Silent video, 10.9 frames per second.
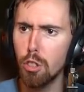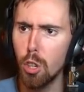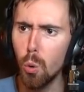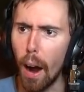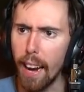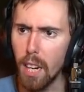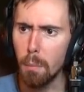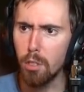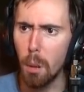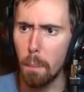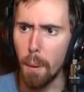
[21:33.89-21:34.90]
new
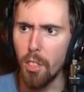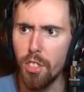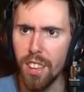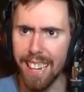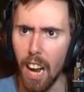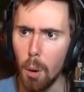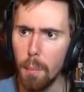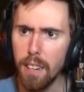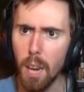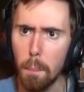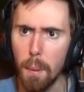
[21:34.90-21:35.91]
items the benthic
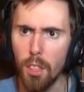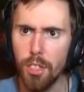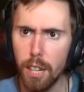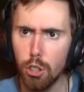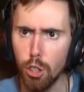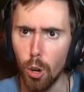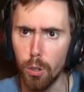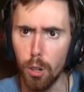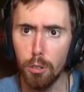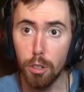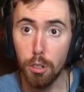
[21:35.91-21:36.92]
helmet and the benthic shoulders?